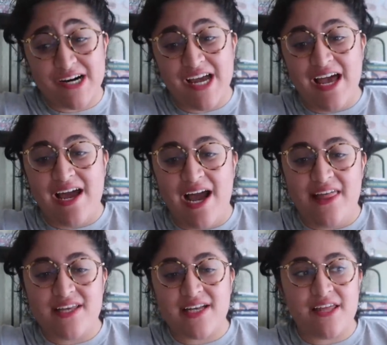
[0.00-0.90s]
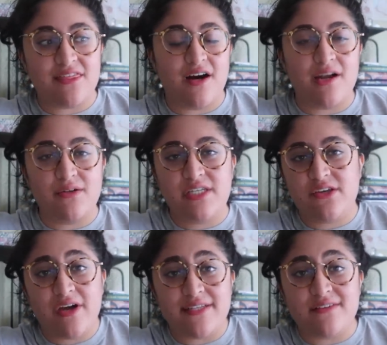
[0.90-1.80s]
and then I thought I would
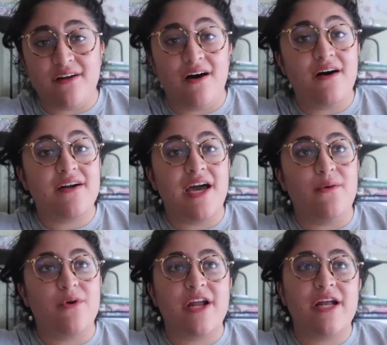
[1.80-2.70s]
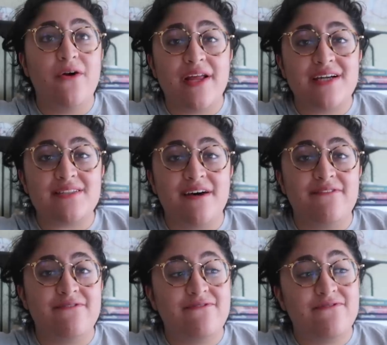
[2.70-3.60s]
take you guys along and we're gonna go get us
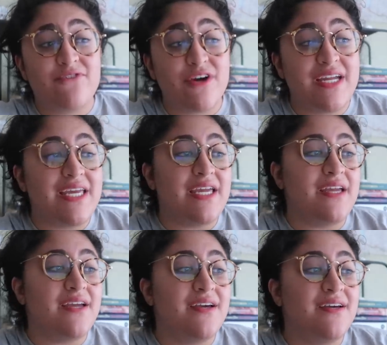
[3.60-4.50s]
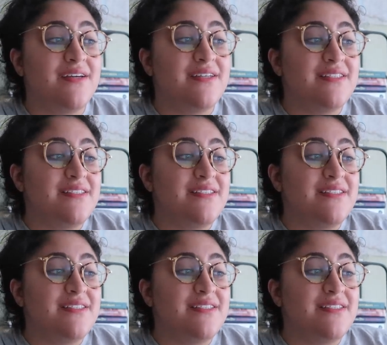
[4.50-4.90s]
a freaking